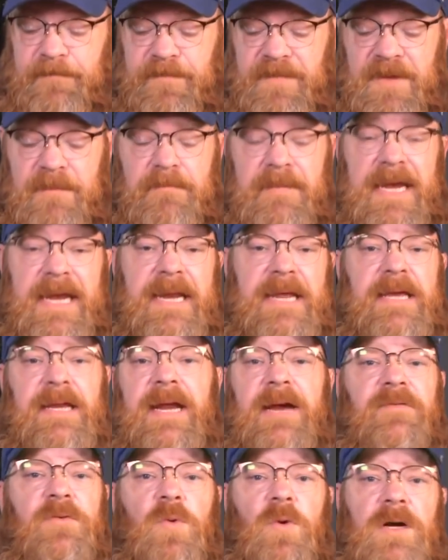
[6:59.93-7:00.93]
the media
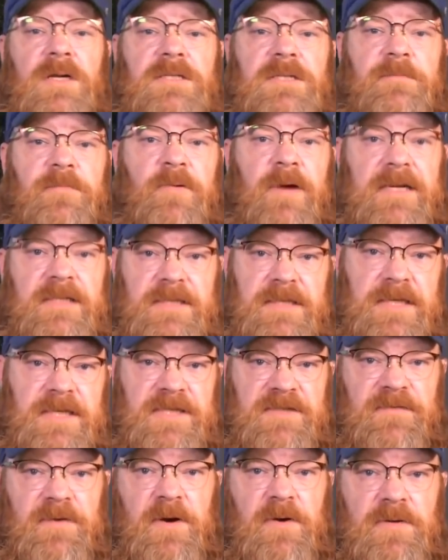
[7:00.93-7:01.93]
never wants to press
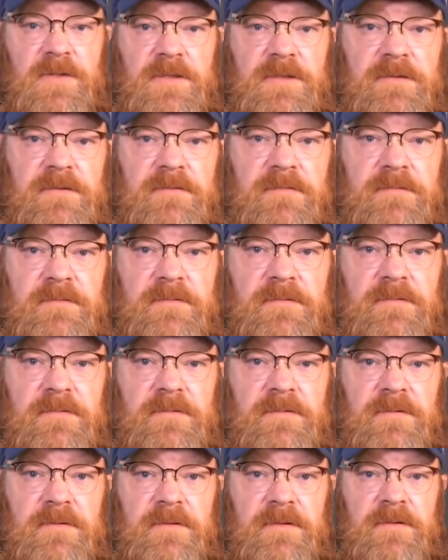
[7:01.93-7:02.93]
these folks.
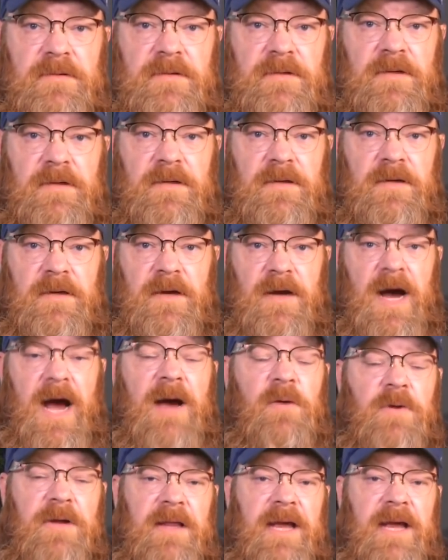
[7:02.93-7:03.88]
I would